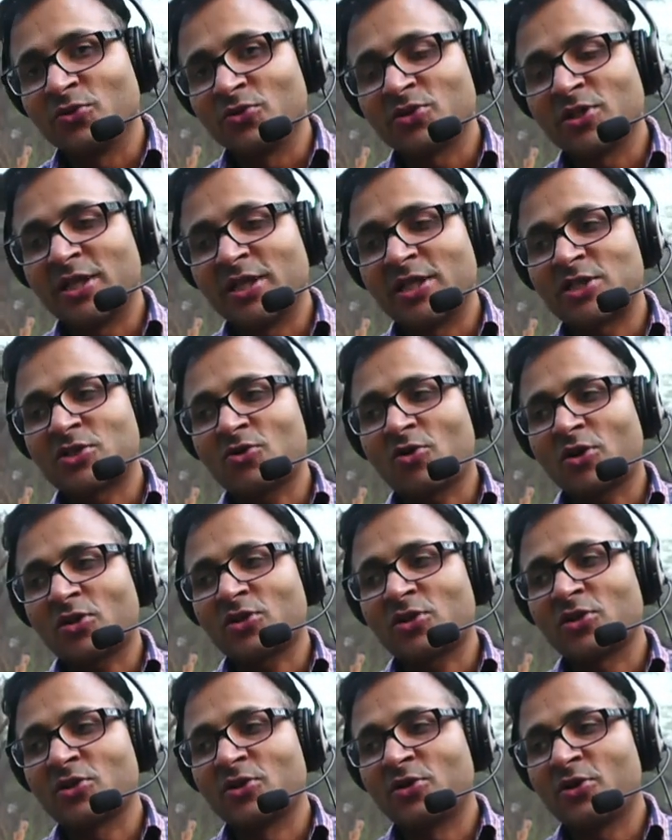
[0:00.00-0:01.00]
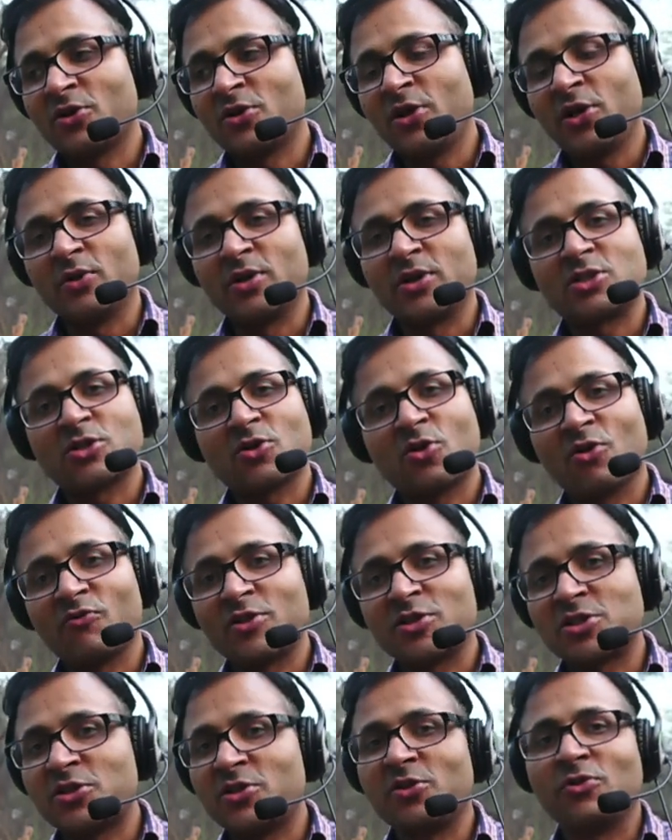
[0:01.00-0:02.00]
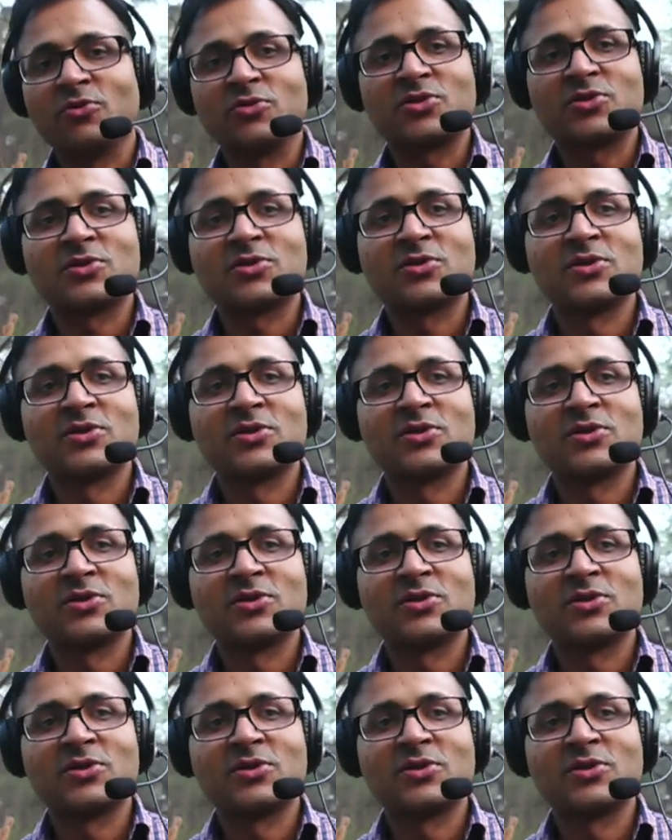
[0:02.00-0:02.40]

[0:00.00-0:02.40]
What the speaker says: It's not new. It's always news.